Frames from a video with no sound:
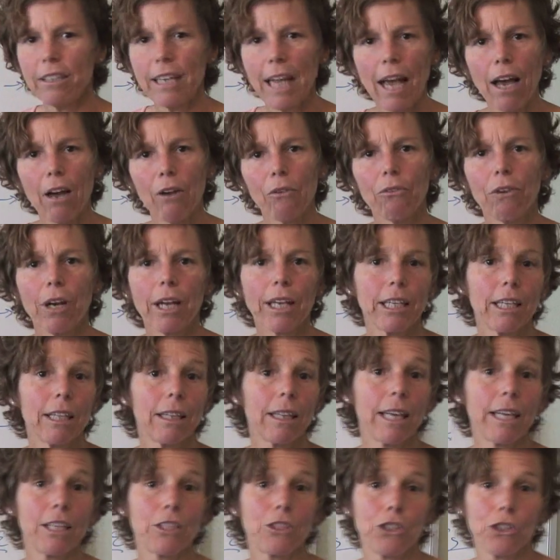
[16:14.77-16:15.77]

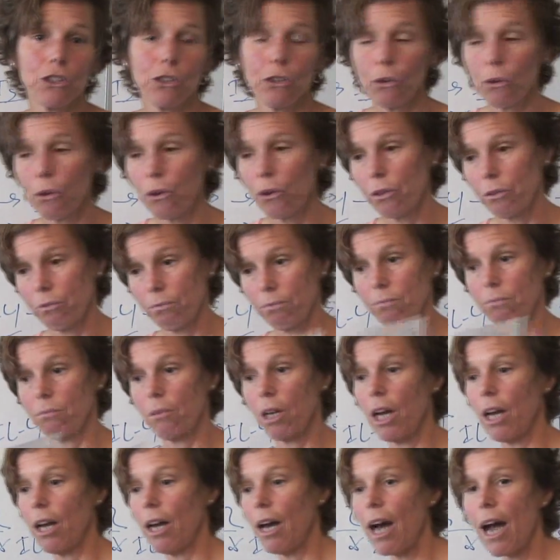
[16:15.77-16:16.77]
downregulates your
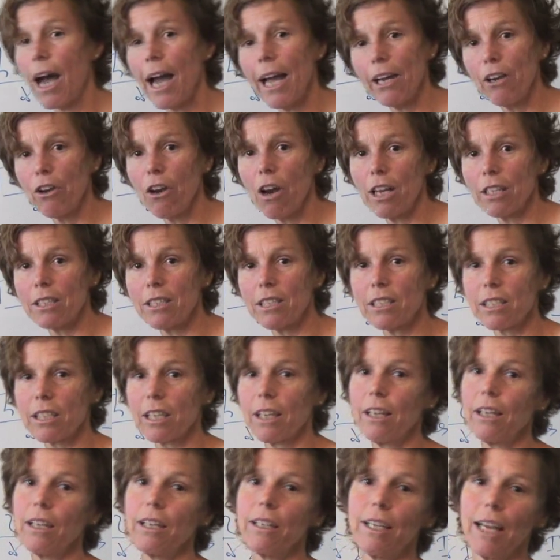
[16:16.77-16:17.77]
ionos. It's
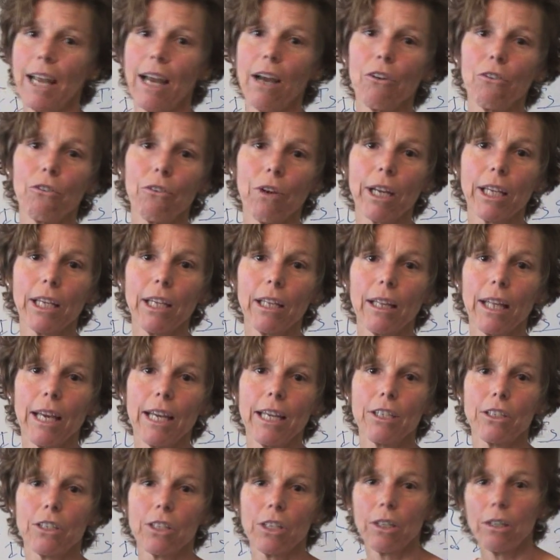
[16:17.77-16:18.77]
going to
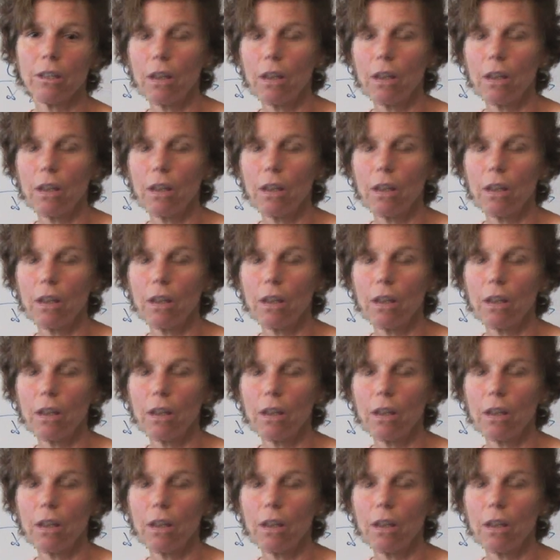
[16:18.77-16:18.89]
downregulate